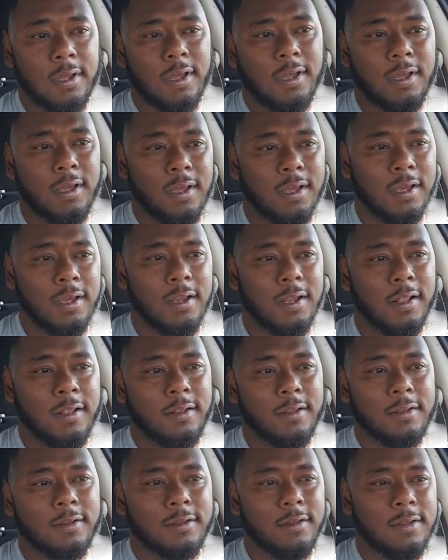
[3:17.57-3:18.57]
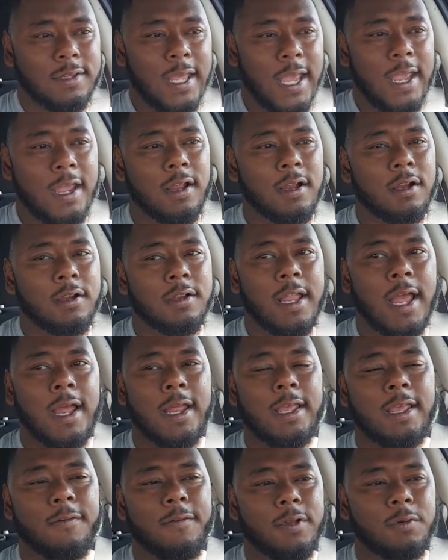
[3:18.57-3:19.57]
And they are
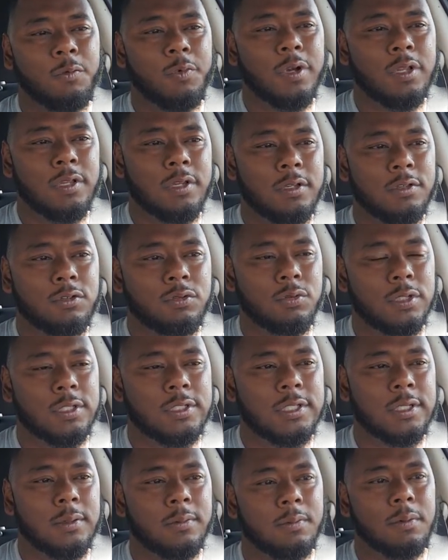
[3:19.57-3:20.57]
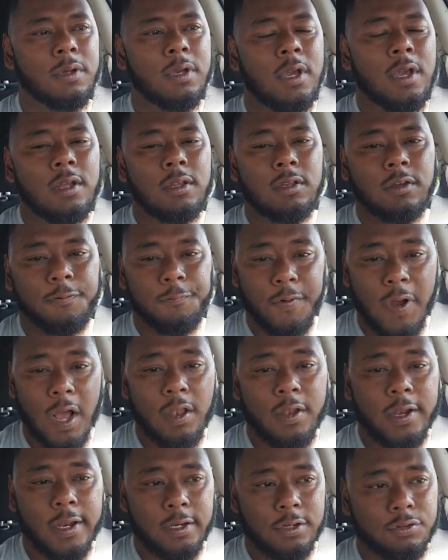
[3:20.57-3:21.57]
not even willing to attempt to
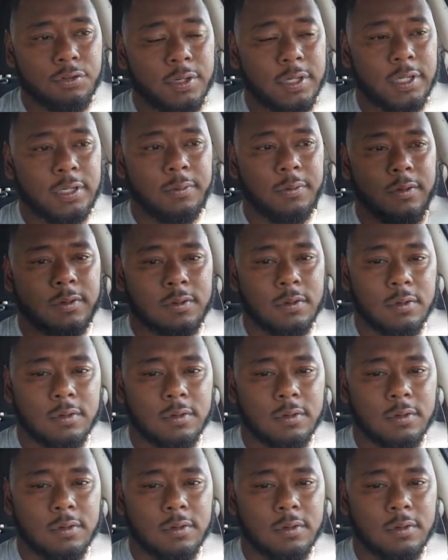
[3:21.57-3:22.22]
follow their dreams.